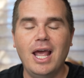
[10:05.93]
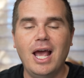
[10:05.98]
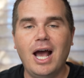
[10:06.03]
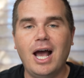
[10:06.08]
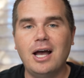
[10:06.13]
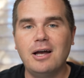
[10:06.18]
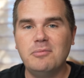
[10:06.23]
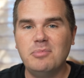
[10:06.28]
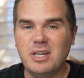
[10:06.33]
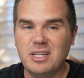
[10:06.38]

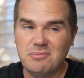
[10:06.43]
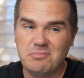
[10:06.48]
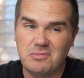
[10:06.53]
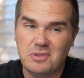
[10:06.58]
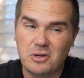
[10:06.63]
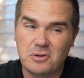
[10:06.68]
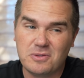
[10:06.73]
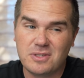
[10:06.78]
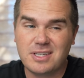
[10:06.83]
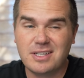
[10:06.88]
But
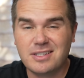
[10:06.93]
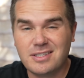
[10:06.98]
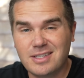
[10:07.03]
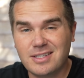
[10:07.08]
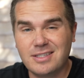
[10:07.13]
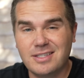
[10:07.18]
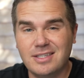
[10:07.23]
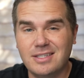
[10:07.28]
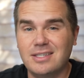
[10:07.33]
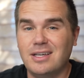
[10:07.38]
those
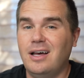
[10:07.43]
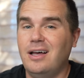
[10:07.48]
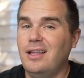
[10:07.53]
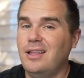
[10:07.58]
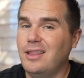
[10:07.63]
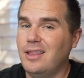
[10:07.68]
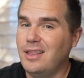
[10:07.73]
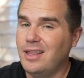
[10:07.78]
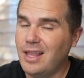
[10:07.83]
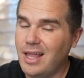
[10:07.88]
distances, a
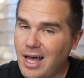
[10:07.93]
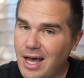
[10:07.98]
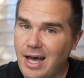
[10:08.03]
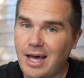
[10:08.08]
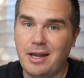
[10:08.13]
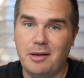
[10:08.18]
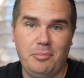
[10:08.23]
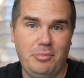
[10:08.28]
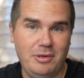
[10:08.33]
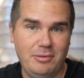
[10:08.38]

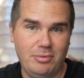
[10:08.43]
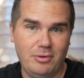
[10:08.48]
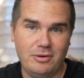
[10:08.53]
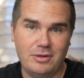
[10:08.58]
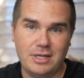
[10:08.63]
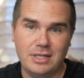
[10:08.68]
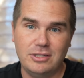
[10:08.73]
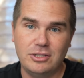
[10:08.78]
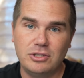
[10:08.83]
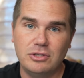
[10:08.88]
lot of people
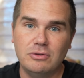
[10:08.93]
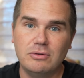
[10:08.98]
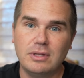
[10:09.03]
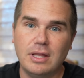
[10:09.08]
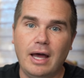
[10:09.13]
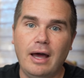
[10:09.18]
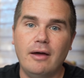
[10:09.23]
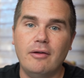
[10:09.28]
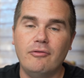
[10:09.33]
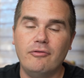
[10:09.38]
can shoot
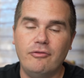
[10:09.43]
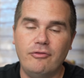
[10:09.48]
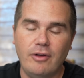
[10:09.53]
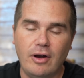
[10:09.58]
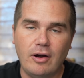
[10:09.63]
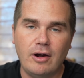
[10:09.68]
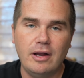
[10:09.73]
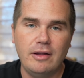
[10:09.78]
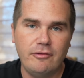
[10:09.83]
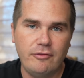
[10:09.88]
that
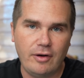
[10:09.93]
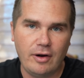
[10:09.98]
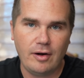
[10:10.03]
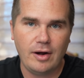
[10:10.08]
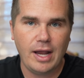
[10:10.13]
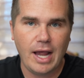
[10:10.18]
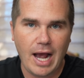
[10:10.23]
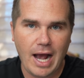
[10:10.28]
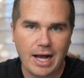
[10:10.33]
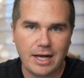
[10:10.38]
very,
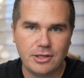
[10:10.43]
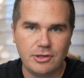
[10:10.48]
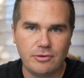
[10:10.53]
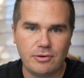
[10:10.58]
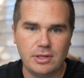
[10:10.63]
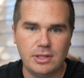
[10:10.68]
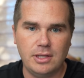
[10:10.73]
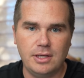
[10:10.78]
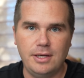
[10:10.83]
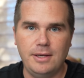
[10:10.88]
very
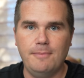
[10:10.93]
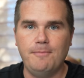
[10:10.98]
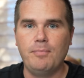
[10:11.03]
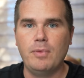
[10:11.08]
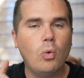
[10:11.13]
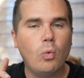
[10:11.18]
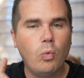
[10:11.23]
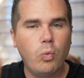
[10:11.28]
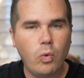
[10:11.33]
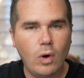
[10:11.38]
accurately.
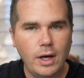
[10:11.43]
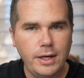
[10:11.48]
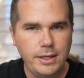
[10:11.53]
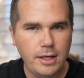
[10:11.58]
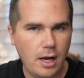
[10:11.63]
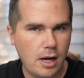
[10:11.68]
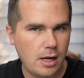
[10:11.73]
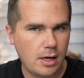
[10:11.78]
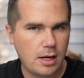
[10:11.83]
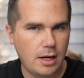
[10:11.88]
One
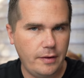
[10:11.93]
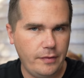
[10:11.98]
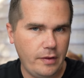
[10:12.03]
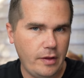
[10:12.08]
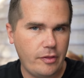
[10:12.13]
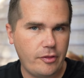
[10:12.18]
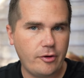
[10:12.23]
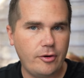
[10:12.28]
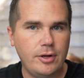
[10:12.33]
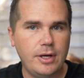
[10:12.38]
knock on the
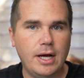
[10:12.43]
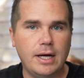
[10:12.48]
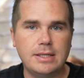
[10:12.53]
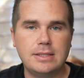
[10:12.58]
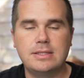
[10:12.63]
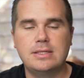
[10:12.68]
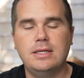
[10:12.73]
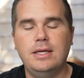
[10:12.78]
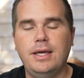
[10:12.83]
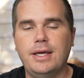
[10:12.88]

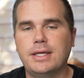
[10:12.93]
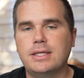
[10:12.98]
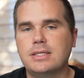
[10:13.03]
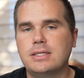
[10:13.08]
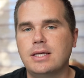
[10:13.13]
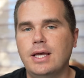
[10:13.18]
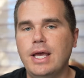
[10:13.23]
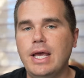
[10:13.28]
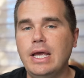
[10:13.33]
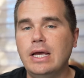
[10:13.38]

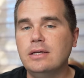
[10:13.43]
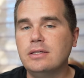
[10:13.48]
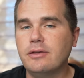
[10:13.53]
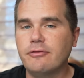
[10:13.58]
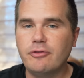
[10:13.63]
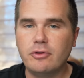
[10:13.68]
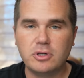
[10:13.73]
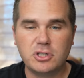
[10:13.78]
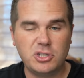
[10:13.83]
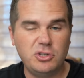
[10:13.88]
30-06 is
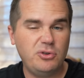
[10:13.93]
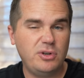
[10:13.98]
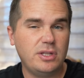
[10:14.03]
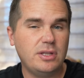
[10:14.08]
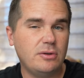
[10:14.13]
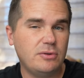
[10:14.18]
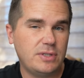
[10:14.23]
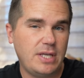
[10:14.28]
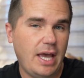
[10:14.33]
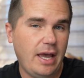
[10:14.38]
if you're shooting
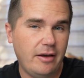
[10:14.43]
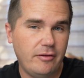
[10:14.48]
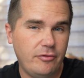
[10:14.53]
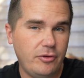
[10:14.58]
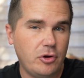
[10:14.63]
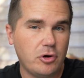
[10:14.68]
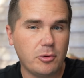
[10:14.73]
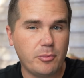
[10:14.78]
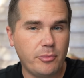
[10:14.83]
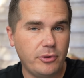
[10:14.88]
those
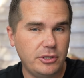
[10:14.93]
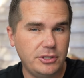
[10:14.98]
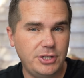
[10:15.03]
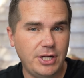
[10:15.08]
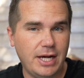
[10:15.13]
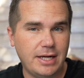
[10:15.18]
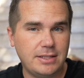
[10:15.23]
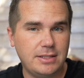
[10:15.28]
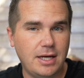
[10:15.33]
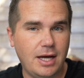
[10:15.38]
heavier
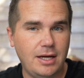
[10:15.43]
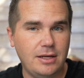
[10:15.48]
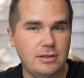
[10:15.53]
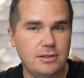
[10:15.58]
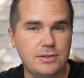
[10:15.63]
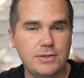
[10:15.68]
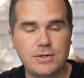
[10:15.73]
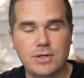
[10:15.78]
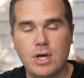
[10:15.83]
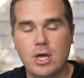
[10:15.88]

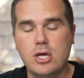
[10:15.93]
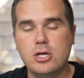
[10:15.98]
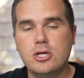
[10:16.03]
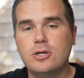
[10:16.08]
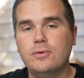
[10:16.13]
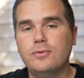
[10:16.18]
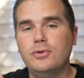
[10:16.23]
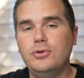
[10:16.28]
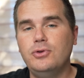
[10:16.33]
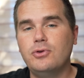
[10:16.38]
projectiles,
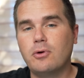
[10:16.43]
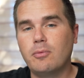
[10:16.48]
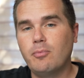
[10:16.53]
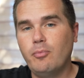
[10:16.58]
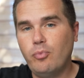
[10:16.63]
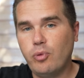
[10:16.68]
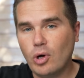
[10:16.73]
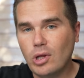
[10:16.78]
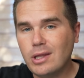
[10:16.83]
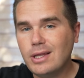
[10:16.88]
your
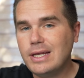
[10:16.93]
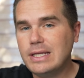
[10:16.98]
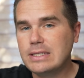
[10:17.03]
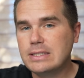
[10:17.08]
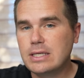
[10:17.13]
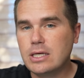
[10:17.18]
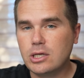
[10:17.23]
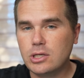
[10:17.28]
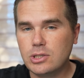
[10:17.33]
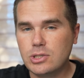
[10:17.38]
bullet
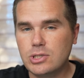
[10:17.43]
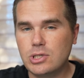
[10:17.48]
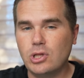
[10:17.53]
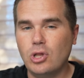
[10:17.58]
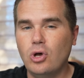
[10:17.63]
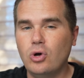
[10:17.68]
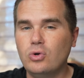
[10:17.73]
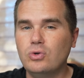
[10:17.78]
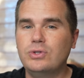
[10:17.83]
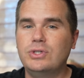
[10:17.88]
is going to
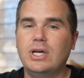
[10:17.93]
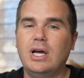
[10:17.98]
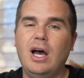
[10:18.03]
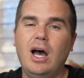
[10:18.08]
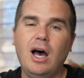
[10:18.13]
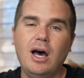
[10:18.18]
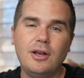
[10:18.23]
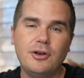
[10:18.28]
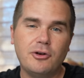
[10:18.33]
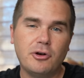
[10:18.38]
slow to
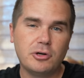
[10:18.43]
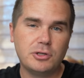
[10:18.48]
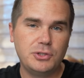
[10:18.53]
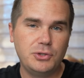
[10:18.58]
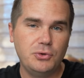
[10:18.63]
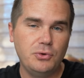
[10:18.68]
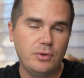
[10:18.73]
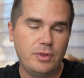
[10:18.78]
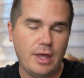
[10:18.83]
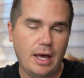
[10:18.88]
under
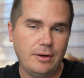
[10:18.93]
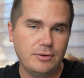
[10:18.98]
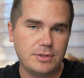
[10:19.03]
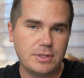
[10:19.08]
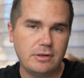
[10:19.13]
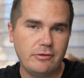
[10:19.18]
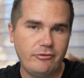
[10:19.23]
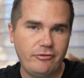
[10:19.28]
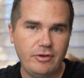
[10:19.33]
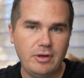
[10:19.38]

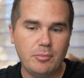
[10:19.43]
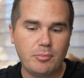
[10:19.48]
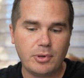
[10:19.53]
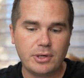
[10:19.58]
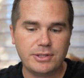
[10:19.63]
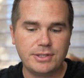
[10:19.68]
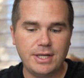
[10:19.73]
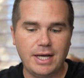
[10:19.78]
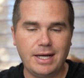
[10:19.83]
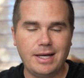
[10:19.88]
2,000 feet
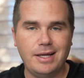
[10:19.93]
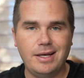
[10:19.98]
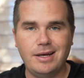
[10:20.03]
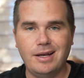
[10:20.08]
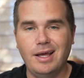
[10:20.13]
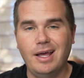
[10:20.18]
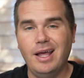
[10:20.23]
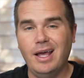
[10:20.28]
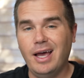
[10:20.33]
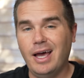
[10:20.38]
per second
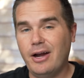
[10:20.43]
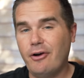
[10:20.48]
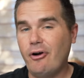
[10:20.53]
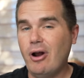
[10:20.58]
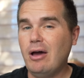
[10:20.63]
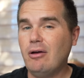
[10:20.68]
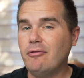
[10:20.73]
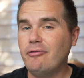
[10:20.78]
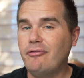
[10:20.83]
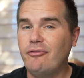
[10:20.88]
at
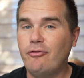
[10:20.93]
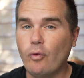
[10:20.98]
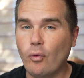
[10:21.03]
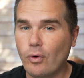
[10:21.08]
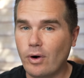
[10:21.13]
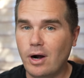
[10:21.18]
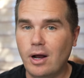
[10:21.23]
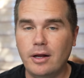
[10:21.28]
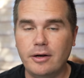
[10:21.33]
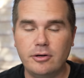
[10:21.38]
around
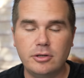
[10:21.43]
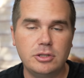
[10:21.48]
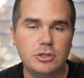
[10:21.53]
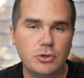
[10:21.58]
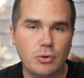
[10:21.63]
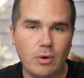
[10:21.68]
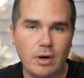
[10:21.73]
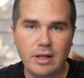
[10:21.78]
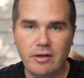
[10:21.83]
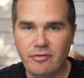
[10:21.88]

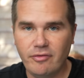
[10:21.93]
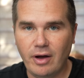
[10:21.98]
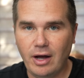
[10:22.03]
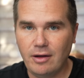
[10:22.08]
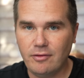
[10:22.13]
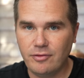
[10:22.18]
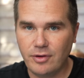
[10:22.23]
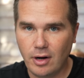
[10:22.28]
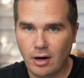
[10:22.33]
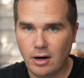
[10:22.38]

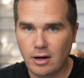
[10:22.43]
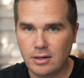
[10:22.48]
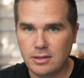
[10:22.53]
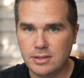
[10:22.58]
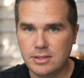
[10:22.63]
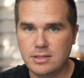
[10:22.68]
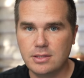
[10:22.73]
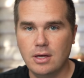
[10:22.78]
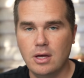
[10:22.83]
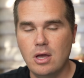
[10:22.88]
425
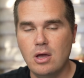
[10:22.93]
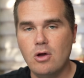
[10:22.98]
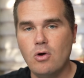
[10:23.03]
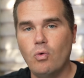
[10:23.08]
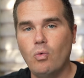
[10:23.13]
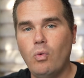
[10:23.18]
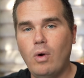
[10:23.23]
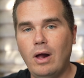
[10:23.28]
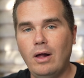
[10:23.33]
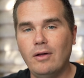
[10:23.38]
yards,
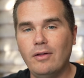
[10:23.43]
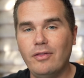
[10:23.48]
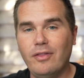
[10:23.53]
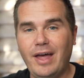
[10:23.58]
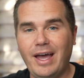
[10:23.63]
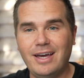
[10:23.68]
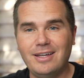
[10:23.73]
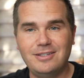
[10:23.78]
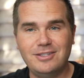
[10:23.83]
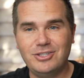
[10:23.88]
while
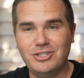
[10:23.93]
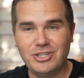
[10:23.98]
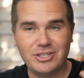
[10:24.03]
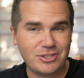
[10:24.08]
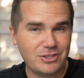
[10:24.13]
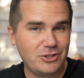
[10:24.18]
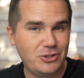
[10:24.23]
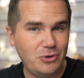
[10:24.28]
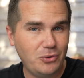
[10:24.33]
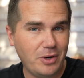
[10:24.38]
that
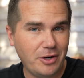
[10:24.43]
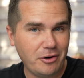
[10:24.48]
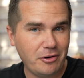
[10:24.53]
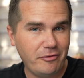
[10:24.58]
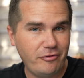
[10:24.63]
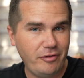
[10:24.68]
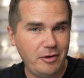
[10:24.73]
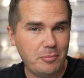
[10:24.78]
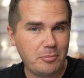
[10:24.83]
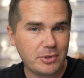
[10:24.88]
just 200
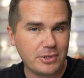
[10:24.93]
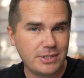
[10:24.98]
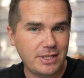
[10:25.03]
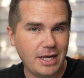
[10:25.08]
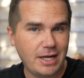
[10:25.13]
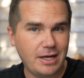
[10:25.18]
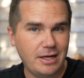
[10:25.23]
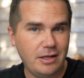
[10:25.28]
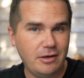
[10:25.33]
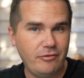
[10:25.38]
feet per
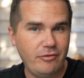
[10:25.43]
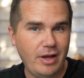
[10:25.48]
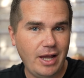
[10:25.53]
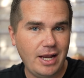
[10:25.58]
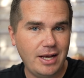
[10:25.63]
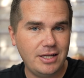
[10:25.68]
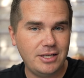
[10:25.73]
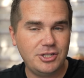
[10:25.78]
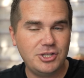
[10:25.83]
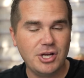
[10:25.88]
second
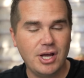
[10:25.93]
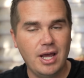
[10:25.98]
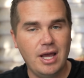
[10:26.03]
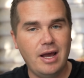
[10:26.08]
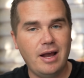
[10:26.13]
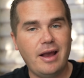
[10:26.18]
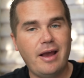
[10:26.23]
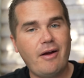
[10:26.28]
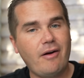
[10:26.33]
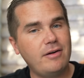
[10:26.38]
advantage
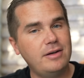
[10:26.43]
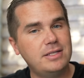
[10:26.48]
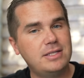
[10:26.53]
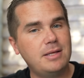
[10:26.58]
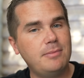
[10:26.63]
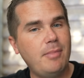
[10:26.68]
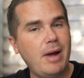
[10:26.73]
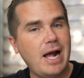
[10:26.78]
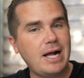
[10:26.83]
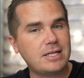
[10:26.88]
carries
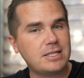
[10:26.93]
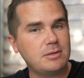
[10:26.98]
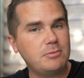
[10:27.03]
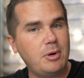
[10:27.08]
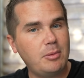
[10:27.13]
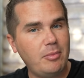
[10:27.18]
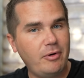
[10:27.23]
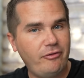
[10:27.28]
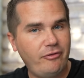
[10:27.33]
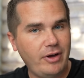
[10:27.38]
the
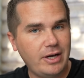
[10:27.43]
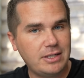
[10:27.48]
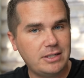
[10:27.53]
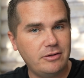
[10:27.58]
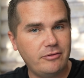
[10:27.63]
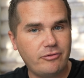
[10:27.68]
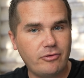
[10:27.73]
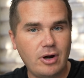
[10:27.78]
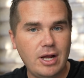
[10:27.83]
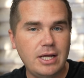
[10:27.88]
maximum
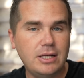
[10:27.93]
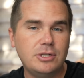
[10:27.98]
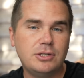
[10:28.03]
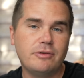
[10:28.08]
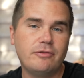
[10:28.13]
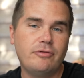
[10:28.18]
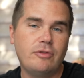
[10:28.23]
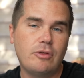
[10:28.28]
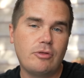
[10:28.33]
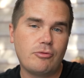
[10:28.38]
effective range
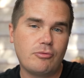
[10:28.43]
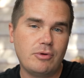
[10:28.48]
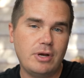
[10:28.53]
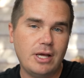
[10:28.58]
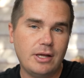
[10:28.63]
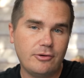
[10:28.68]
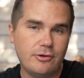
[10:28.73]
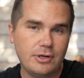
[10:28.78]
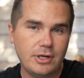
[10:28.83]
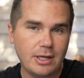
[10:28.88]
of the
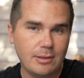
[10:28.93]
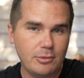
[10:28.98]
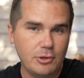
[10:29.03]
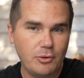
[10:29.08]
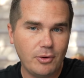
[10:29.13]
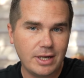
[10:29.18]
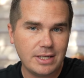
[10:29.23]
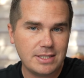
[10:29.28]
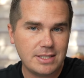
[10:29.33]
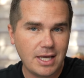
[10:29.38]
300
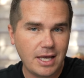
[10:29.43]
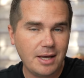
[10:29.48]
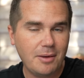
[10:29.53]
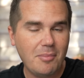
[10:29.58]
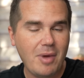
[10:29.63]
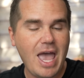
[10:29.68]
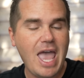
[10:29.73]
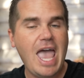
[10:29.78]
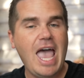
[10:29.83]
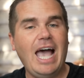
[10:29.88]

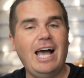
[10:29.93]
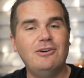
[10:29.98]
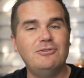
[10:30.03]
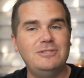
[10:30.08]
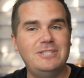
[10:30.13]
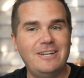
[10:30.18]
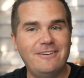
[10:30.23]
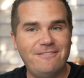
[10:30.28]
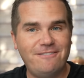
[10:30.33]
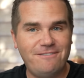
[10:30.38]
WSM
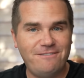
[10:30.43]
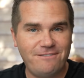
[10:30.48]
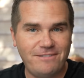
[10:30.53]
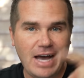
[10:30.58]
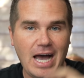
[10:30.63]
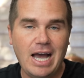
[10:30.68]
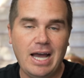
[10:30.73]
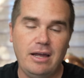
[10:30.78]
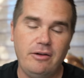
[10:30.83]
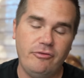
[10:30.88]
out to
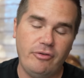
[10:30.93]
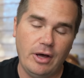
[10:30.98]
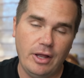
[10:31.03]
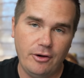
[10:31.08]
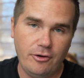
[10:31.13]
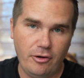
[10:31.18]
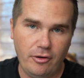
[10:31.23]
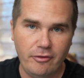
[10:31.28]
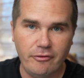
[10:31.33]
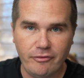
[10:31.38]

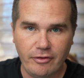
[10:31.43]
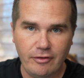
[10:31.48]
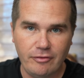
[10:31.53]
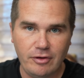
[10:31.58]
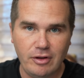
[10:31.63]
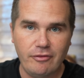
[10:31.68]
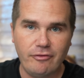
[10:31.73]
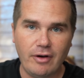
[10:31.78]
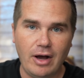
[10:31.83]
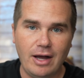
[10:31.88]

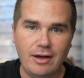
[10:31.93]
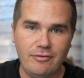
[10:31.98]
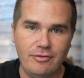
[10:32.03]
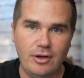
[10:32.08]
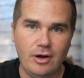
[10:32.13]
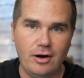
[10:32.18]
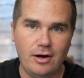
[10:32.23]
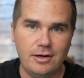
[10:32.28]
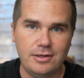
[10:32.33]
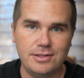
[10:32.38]
555
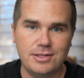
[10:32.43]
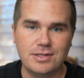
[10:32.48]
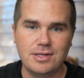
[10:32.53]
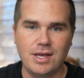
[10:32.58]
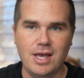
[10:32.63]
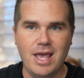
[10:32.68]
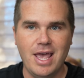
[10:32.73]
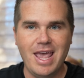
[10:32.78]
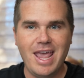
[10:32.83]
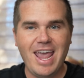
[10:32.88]
yards.
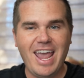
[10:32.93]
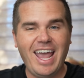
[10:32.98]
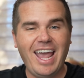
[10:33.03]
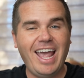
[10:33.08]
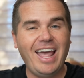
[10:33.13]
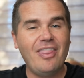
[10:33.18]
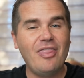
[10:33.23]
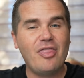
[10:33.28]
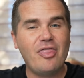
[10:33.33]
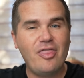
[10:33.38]

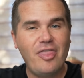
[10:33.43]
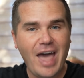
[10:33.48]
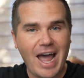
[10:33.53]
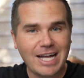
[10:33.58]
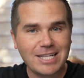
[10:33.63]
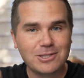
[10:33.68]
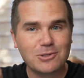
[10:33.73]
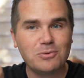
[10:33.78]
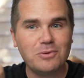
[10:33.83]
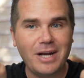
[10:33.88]
And
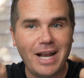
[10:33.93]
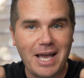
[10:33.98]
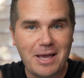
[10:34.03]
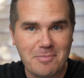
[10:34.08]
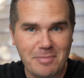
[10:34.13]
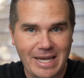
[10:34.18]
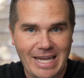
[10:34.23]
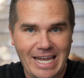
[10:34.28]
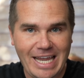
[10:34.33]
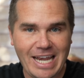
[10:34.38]
that's what I
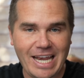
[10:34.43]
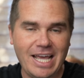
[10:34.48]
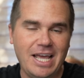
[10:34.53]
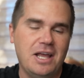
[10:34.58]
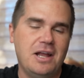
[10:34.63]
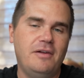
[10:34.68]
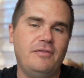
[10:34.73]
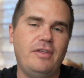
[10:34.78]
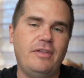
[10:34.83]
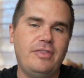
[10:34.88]
mean
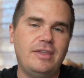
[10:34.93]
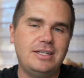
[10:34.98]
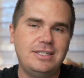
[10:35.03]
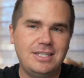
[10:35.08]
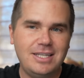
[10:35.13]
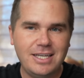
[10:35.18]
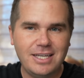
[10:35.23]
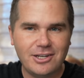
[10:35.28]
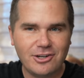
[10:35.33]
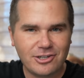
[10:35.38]
that the
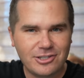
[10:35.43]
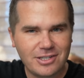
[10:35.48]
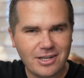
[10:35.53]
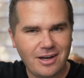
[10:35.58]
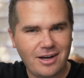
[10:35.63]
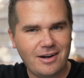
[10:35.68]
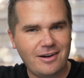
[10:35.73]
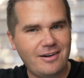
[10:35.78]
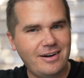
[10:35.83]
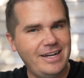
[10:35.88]

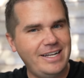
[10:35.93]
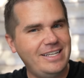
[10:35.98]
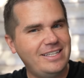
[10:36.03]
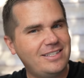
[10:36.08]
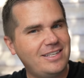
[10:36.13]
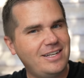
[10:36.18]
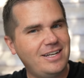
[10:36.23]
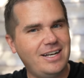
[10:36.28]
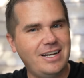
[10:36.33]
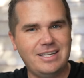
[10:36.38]
teeter-totter
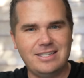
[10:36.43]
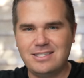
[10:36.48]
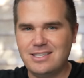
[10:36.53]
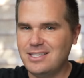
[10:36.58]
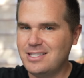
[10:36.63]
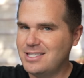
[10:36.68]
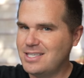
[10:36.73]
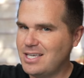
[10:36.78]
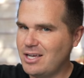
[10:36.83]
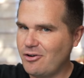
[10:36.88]
isn't
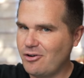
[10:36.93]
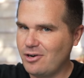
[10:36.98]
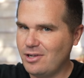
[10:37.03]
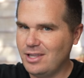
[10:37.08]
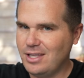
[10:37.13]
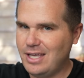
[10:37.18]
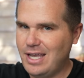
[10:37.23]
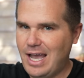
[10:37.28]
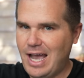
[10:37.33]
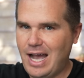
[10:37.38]

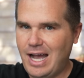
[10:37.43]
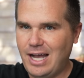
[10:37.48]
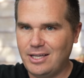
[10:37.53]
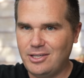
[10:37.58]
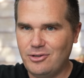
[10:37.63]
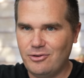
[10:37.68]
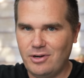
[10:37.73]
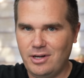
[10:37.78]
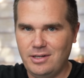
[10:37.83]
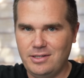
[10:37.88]
necessarily
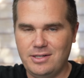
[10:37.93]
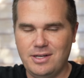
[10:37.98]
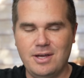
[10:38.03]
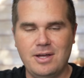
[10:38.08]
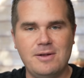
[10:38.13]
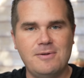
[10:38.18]
accurate.